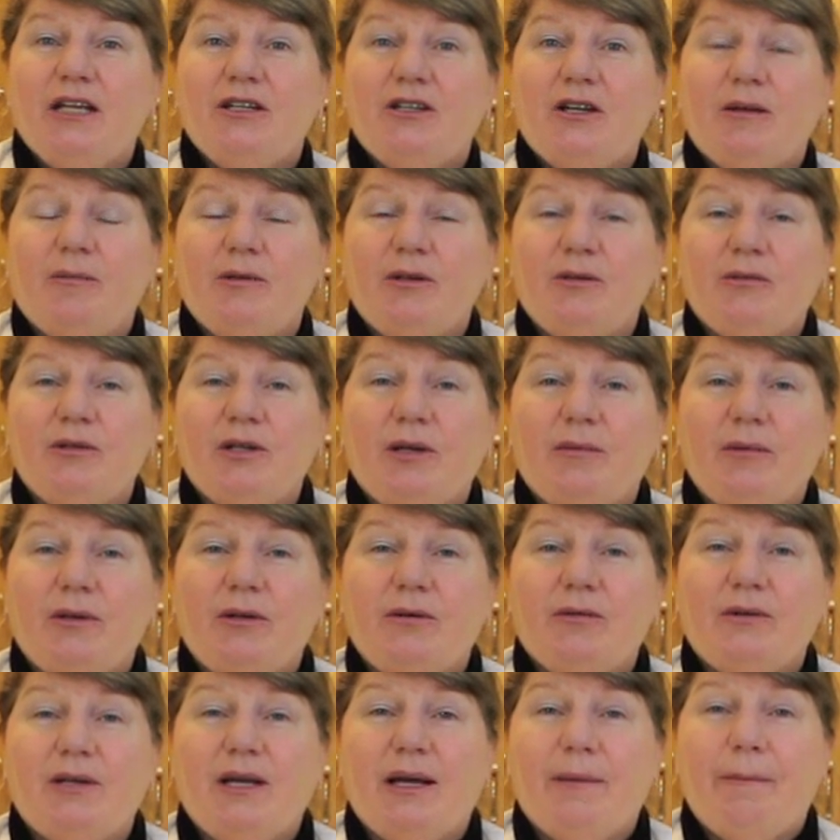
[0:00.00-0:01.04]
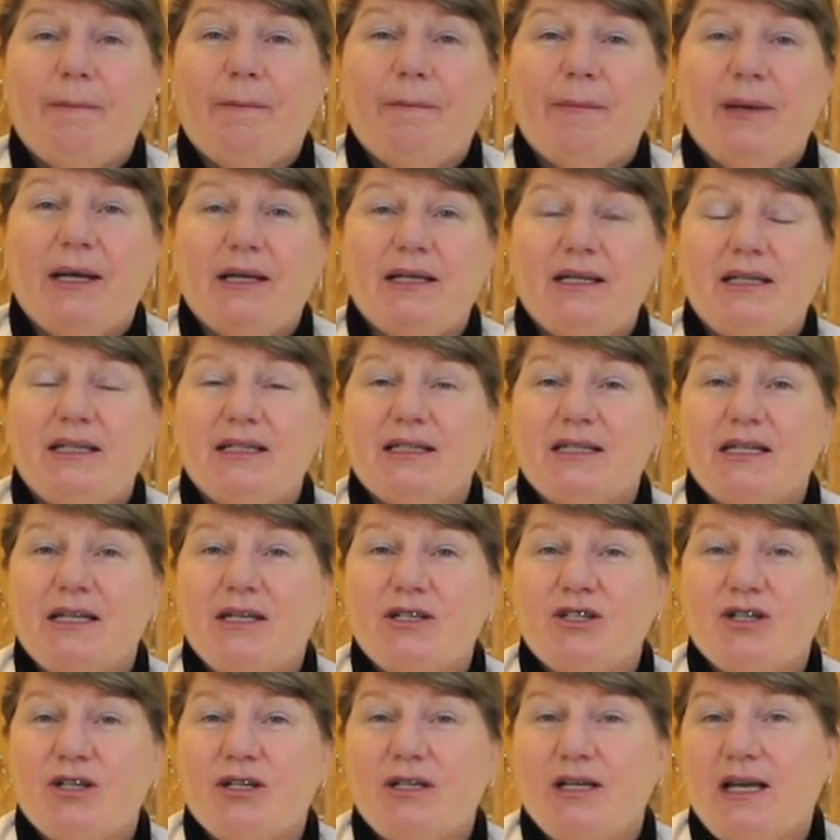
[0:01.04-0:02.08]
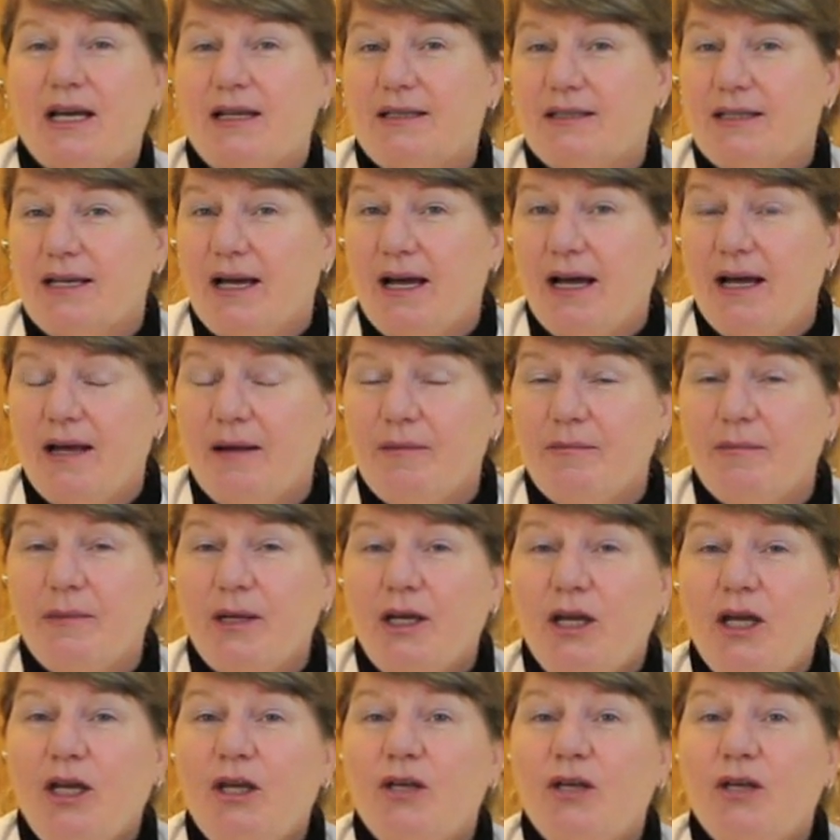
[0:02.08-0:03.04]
www.bonitaskitchen.com.